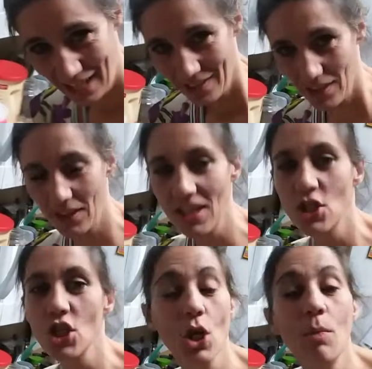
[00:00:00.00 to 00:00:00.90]
They're like,
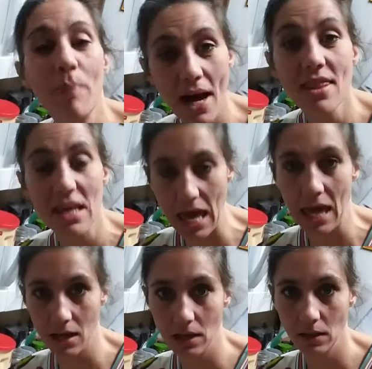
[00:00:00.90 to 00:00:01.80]
just go buy the
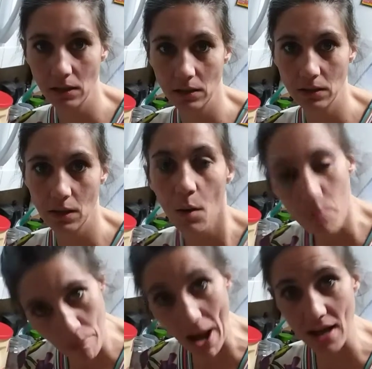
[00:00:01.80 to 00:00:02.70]
cake.
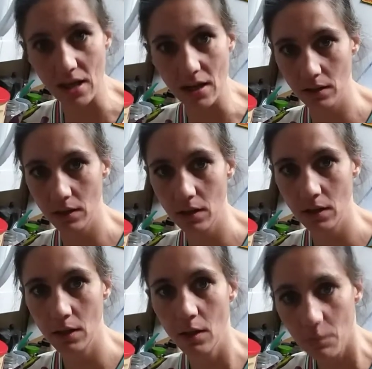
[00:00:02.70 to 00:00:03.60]
Buy it.
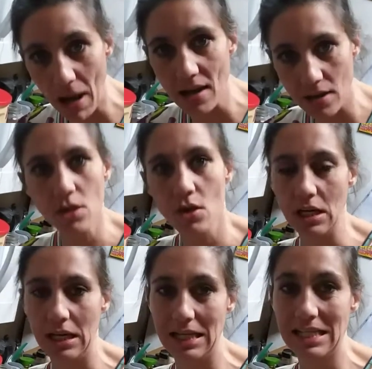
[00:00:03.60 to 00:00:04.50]
Buy us
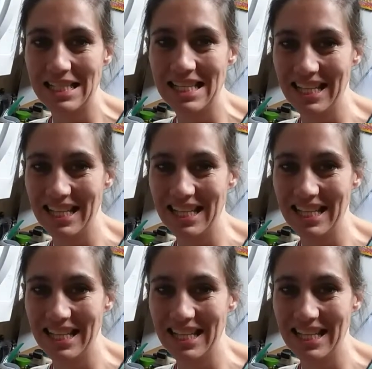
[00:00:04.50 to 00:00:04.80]
cookies.